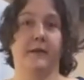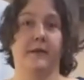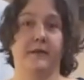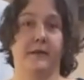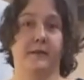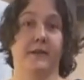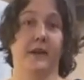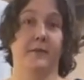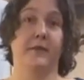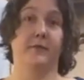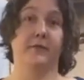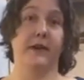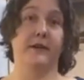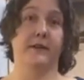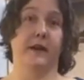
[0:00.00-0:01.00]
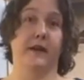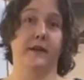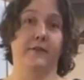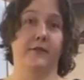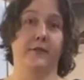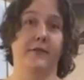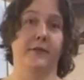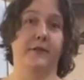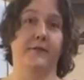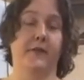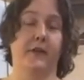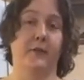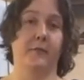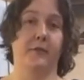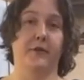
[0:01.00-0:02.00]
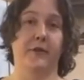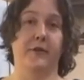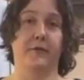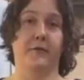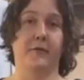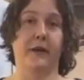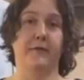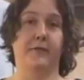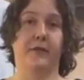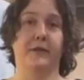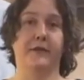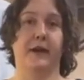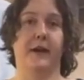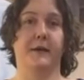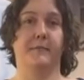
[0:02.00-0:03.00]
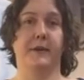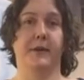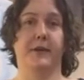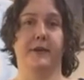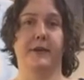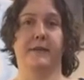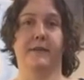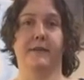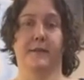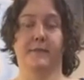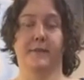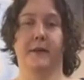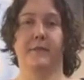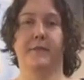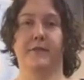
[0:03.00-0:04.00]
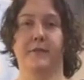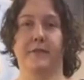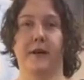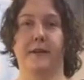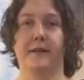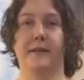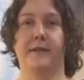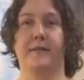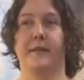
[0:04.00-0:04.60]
Sometimes the right dinosaurs in the film are right for the time period, sometimes they're not.